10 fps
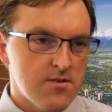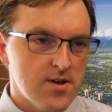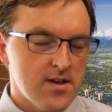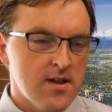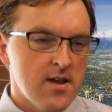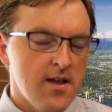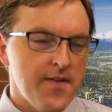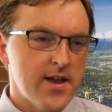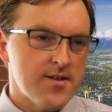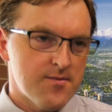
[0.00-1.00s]
Unit,
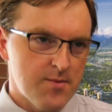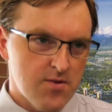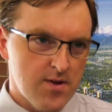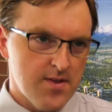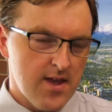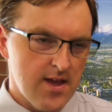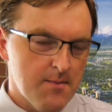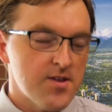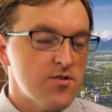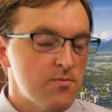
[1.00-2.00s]
that is between the
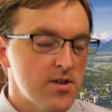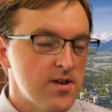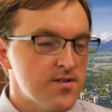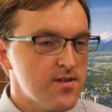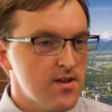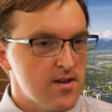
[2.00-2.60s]
MSU police